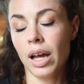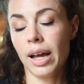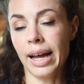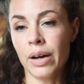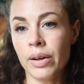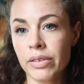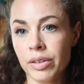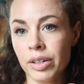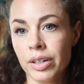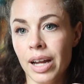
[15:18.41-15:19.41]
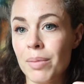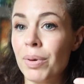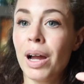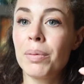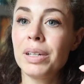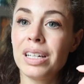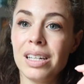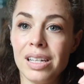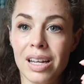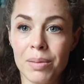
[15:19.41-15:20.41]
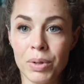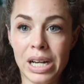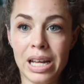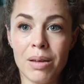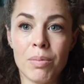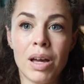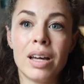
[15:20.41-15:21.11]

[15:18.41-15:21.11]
However, I'm probably gonna need to upgrade him